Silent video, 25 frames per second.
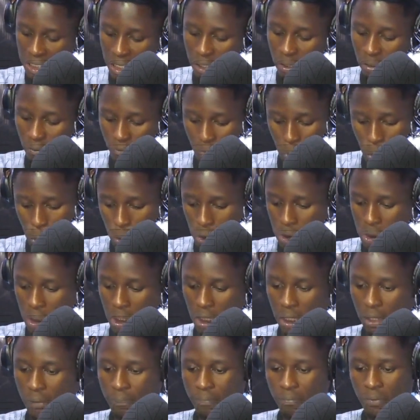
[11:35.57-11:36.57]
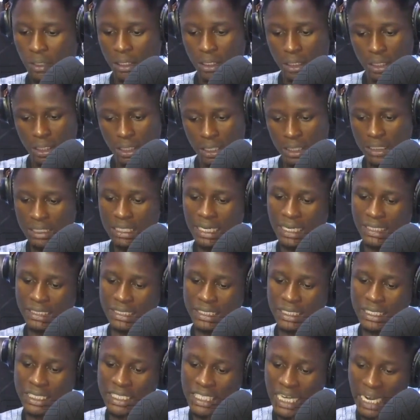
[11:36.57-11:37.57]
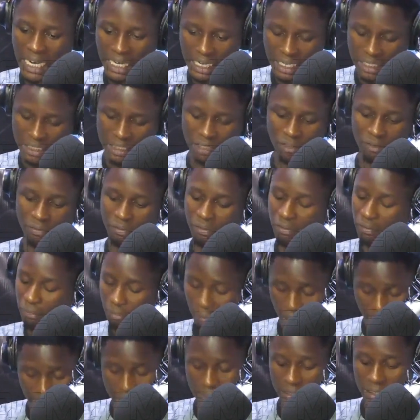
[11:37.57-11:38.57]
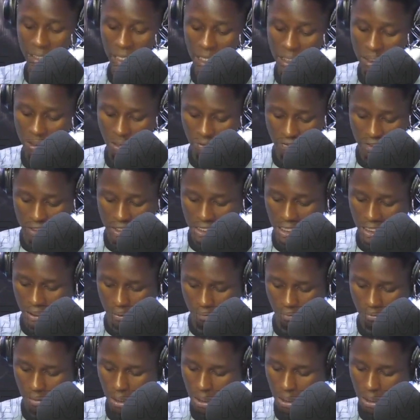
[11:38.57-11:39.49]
And of course, he tested negative at the end of the day.